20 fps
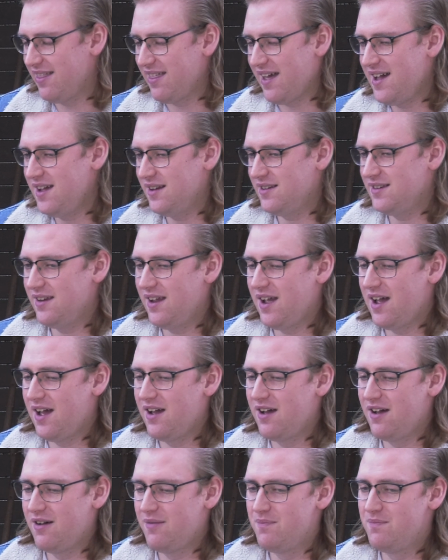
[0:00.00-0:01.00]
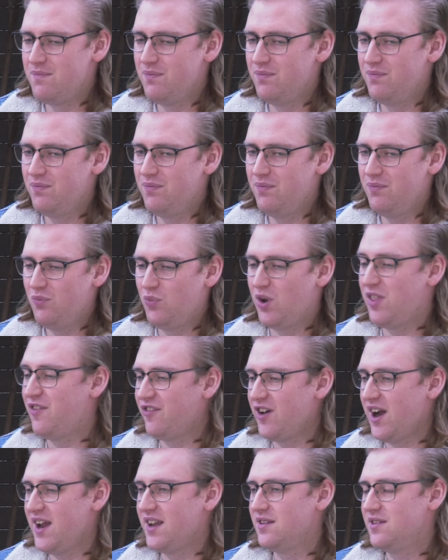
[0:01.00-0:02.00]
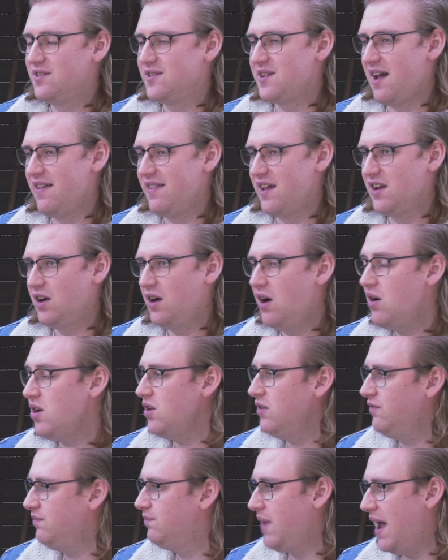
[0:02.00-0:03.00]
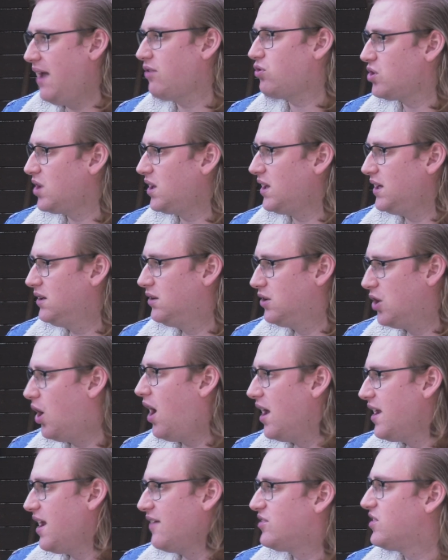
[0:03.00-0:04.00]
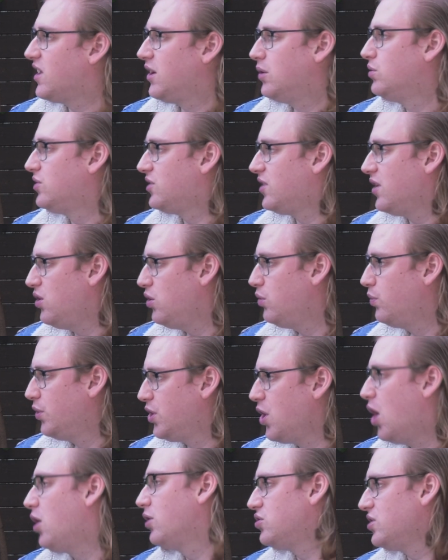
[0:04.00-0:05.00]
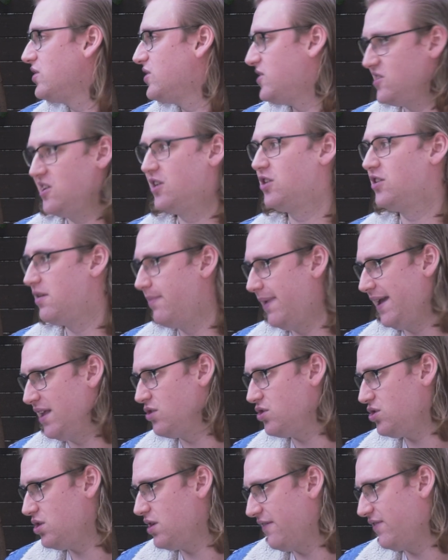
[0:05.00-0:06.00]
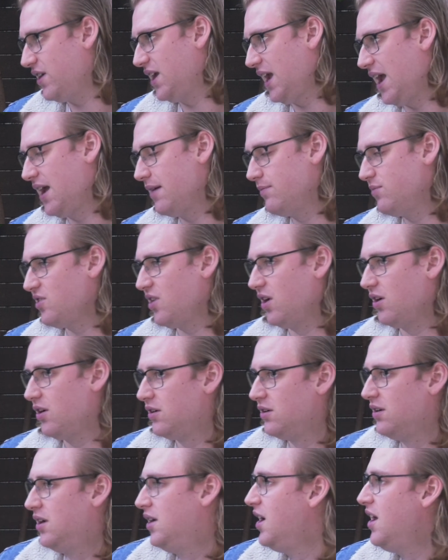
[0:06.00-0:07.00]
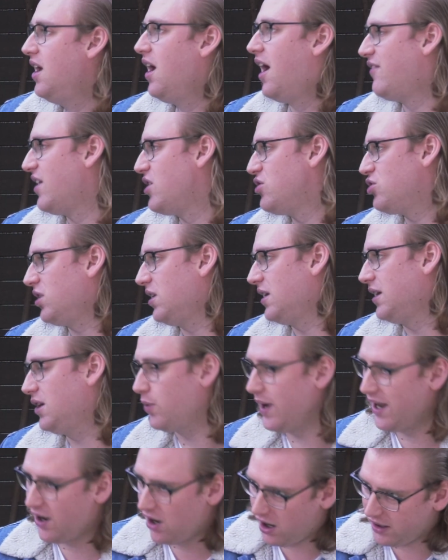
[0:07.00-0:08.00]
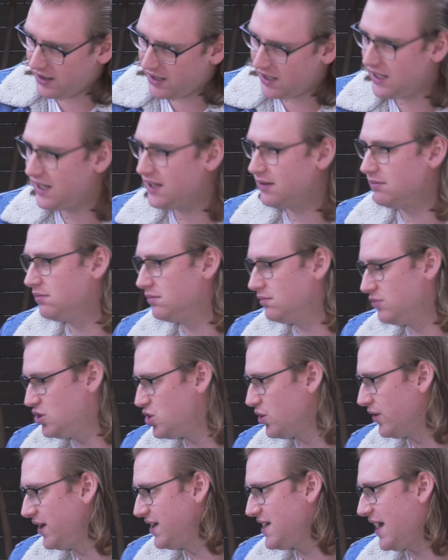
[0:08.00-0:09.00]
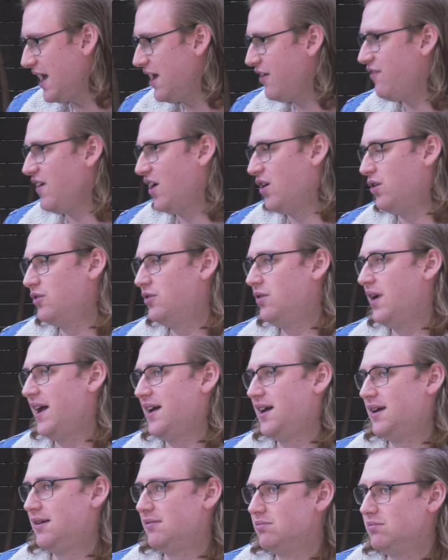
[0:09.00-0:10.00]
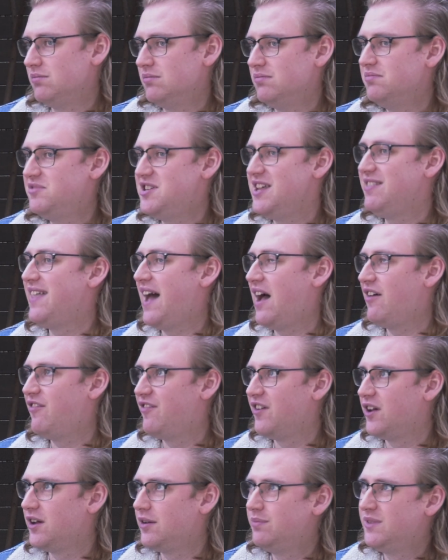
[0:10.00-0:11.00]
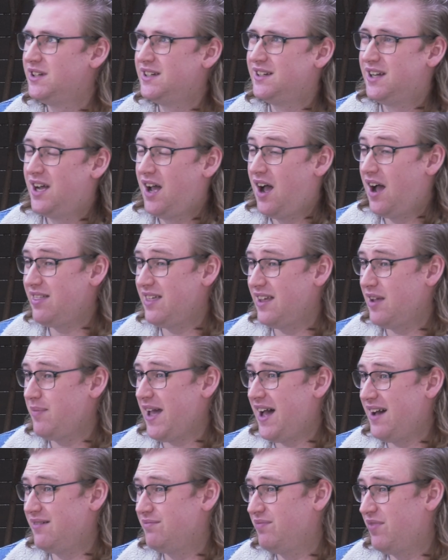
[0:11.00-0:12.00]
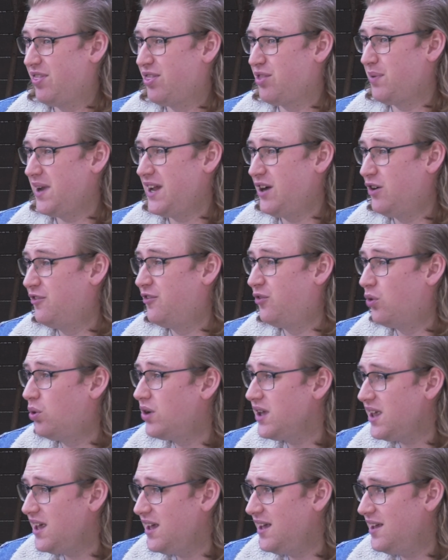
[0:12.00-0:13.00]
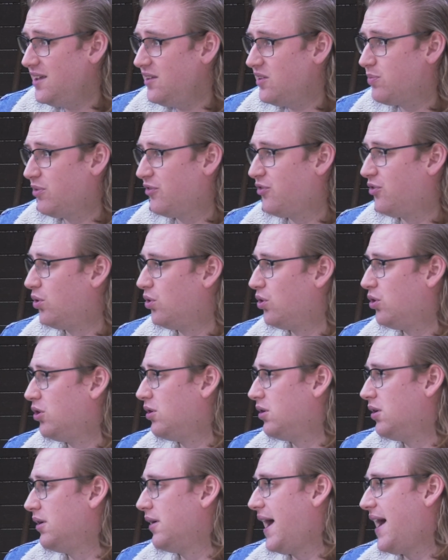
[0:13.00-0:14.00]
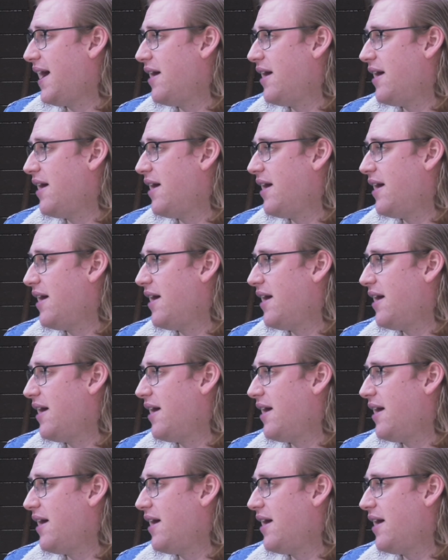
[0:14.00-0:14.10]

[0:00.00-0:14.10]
that with friends. And they'd go, oh, you actually got enough skills that you would not just sit on the bench every game. So eventually quit hockey and joined AFL and did that for, I think, about 3 or 4 years before